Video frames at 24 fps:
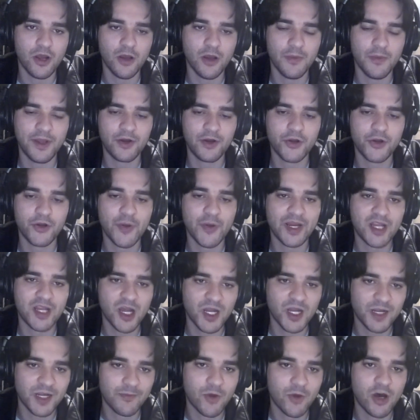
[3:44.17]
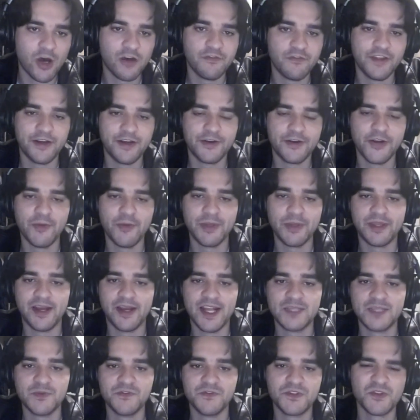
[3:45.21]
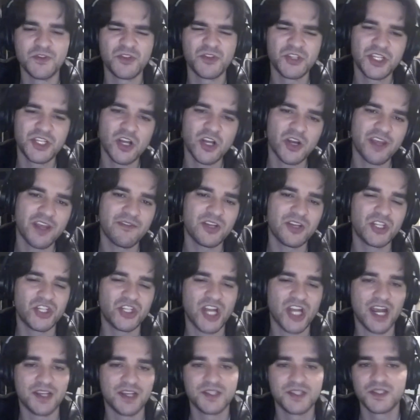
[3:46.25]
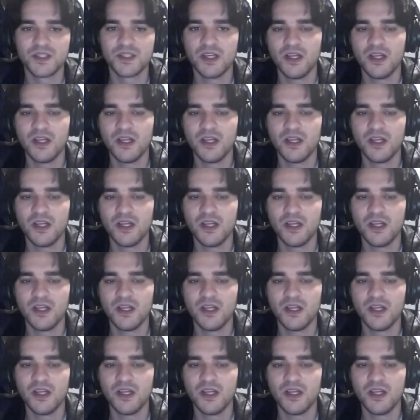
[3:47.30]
They don't know cutting them off. They don't know what the knight's move. So they'll just start giving checks.